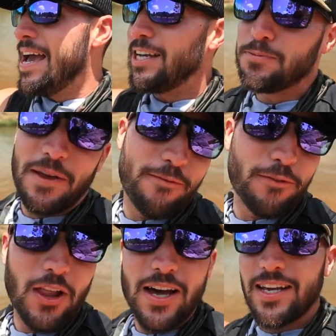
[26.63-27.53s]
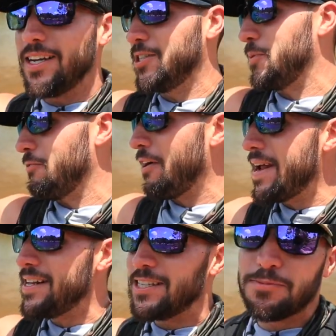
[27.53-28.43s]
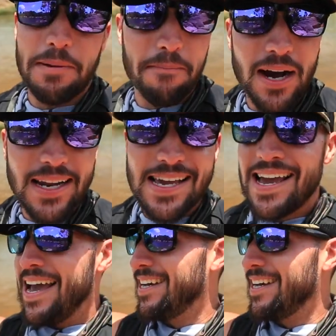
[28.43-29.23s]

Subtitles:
It's been flooded, it's been rainy, it's been muddy,